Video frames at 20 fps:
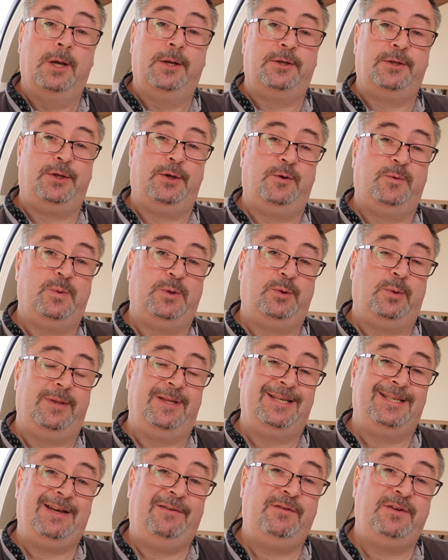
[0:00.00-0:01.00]
to use between
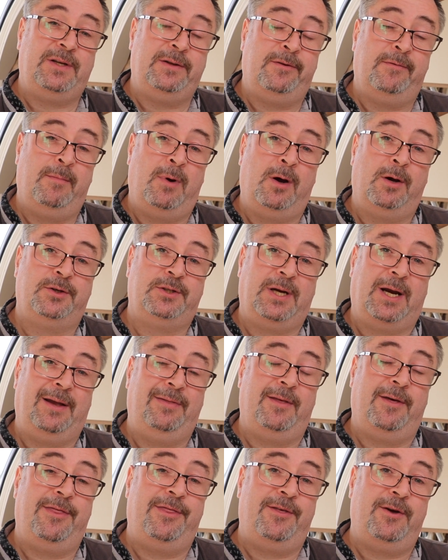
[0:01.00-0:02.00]
the 17th of March
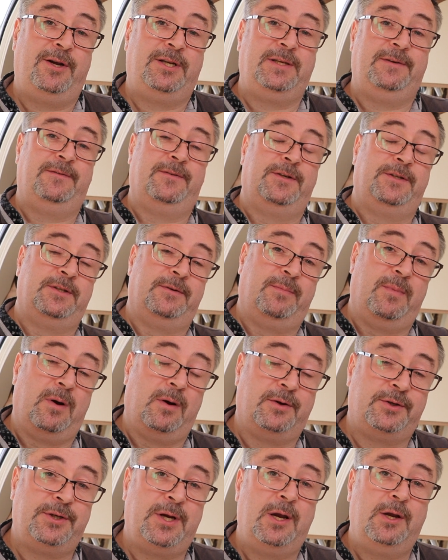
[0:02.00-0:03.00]
and the 31st of
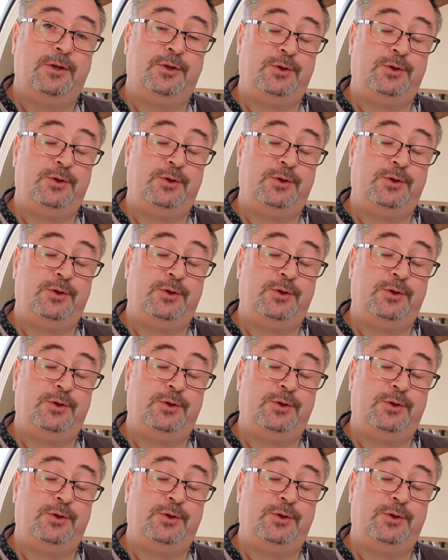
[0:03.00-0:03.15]
March,